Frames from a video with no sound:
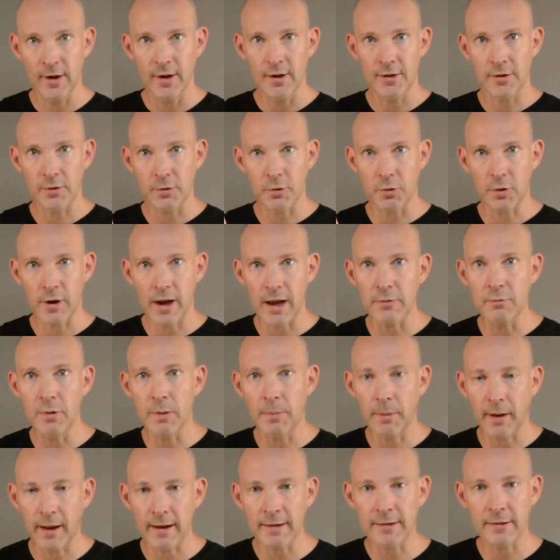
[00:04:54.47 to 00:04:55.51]
So you can
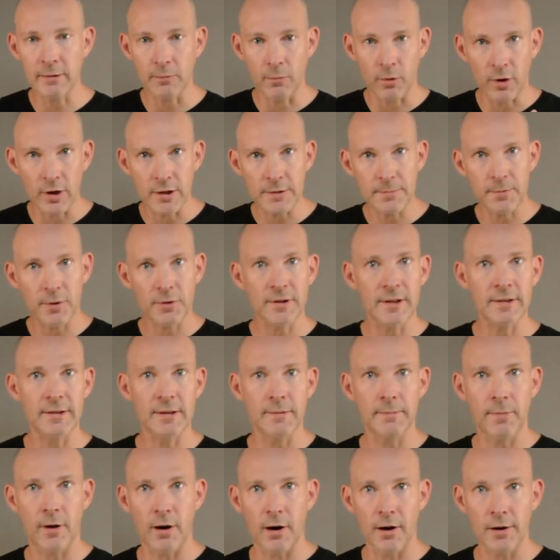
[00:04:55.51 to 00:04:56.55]
replace the voice
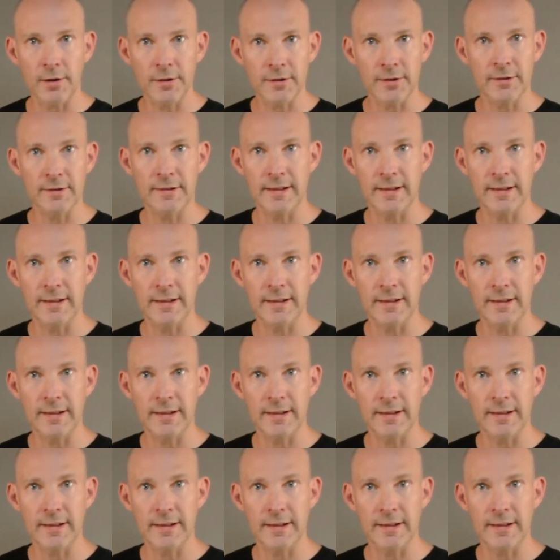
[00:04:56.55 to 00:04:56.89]
processing parts,